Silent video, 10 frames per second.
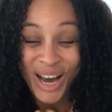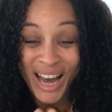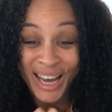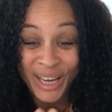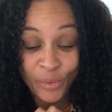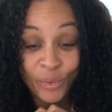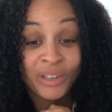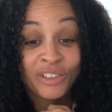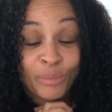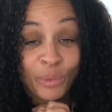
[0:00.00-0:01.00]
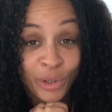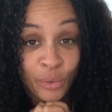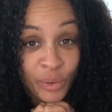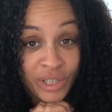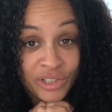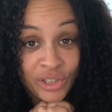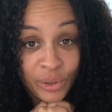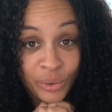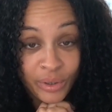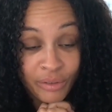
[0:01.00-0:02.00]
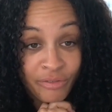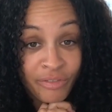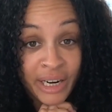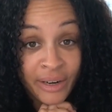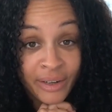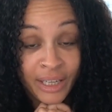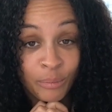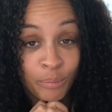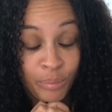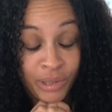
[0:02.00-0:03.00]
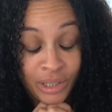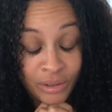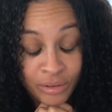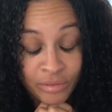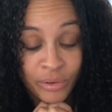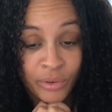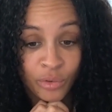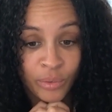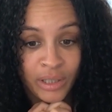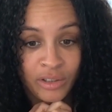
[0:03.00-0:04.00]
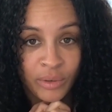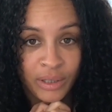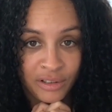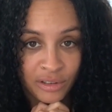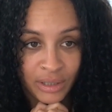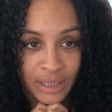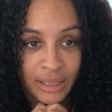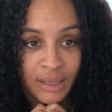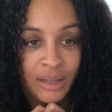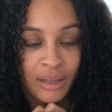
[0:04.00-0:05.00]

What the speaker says: I once more wish you a very beautiful 2023.